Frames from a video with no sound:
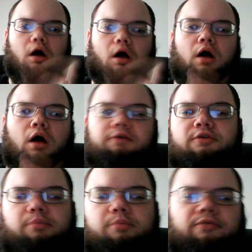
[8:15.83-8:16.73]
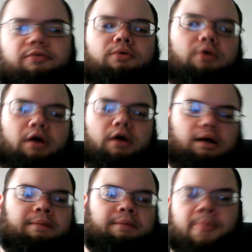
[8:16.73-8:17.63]
office
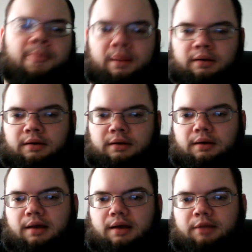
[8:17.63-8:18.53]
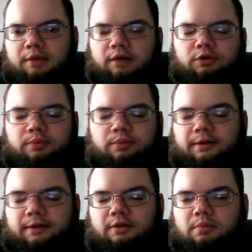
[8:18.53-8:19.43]
before game night, which will
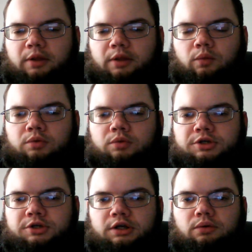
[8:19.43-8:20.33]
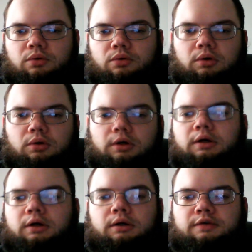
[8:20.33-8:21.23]
probably either be playing War Machine
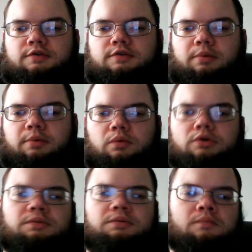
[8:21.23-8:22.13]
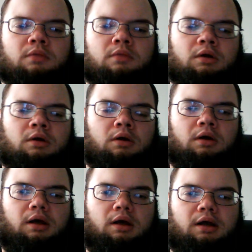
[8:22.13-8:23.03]
or Dystopian Wars.
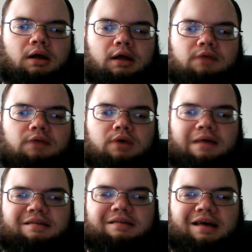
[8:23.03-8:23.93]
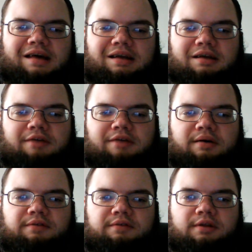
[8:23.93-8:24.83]
And I can give you guys an idea of how
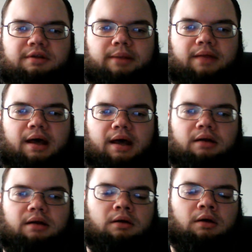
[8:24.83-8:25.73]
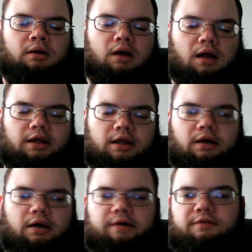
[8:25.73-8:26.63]
I feel about that. I'll let you know
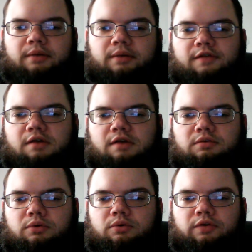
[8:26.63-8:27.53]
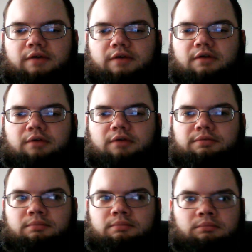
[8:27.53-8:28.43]
how I feel about Savage Worlds after I've
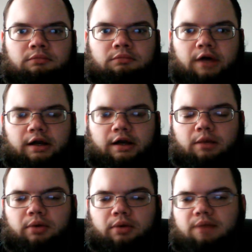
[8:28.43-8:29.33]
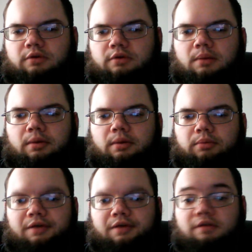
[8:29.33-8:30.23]
gotten a couple games under my belt,
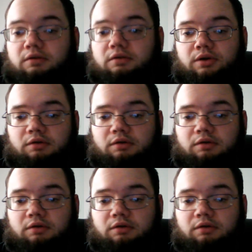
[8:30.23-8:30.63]
because I've never